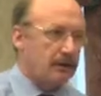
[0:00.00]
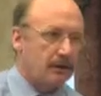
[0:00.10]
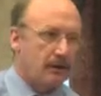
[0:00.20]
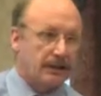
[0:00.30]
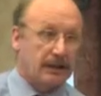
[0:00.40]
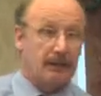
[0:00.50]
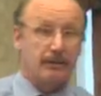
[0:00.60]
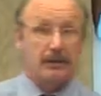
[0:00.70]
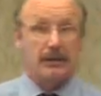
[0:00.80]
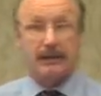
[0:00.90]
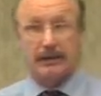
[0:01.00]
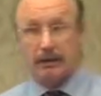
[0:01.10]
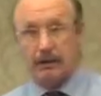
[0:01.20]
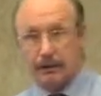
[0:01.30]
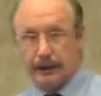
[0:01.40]
in your exams is
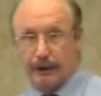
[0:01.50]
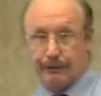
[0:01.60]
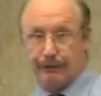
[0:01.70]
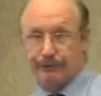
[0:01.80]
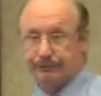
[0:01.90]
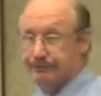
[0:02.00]
not good enough,